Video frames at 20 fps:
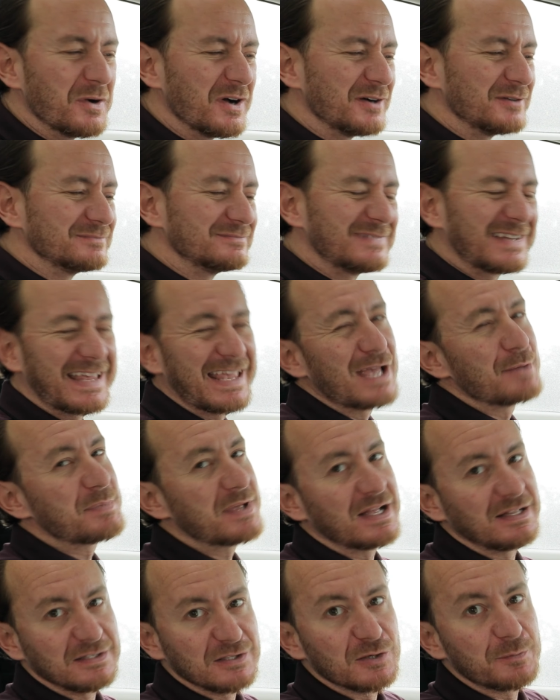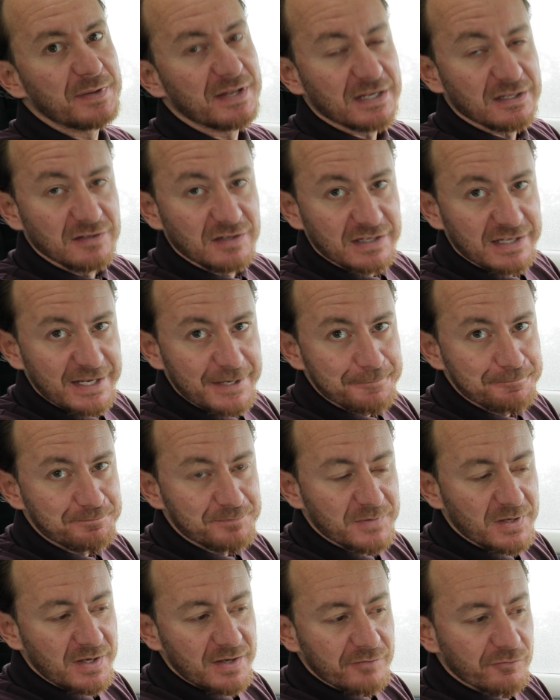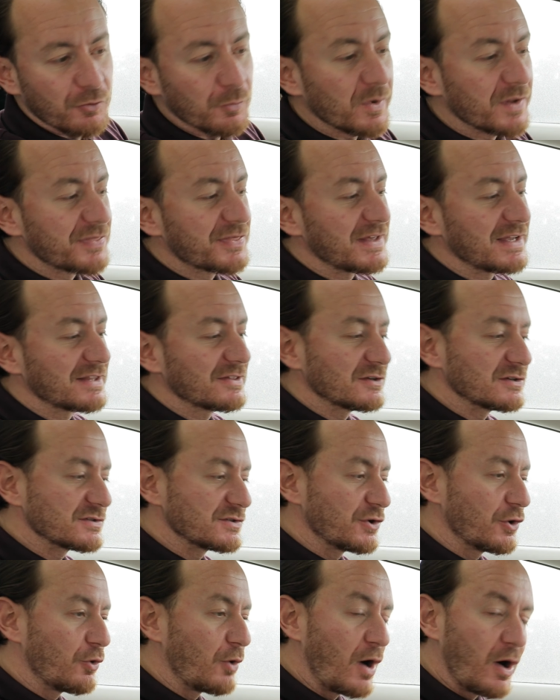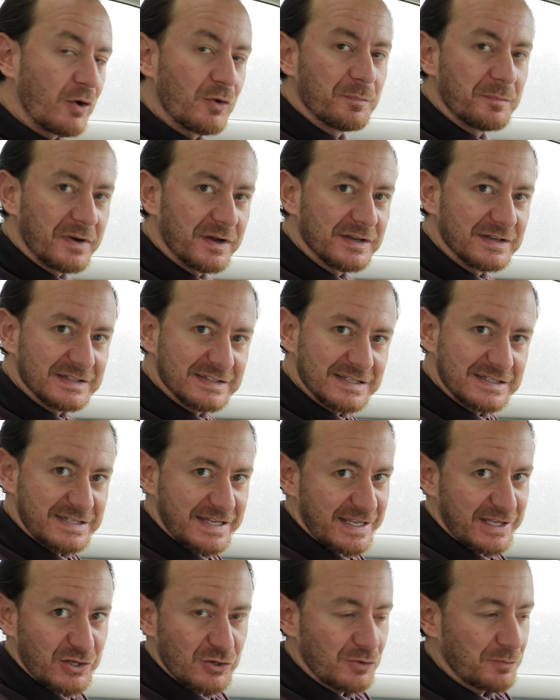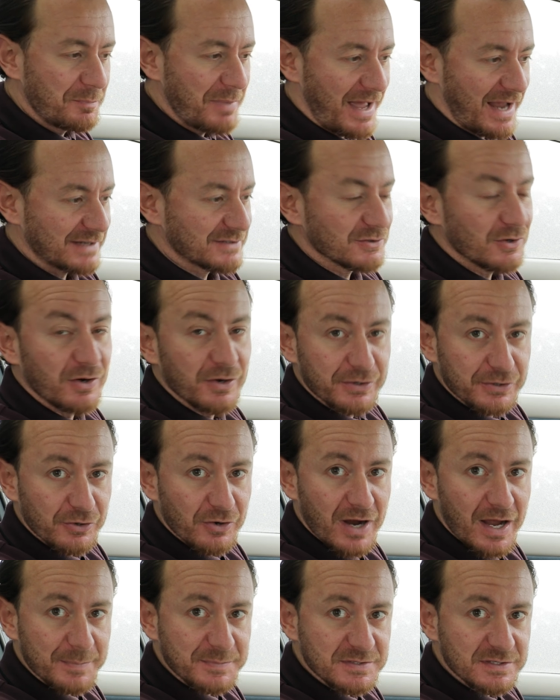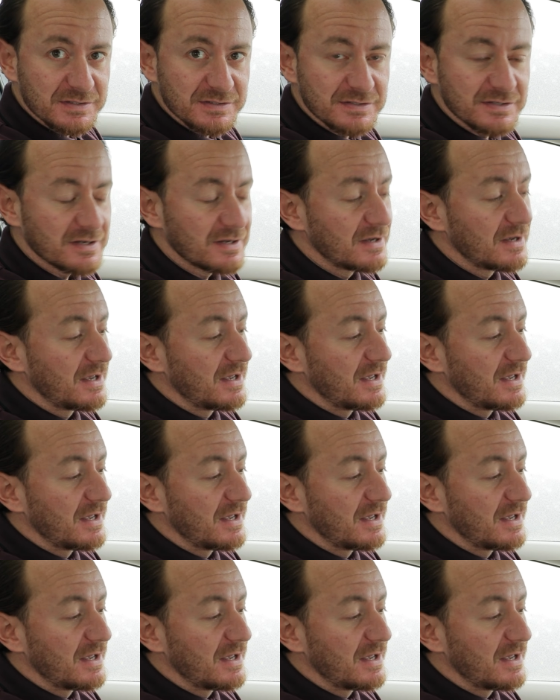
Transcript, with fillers: Well, it can be a little bit clunky. For one thing, there's no home button to take you back to your options.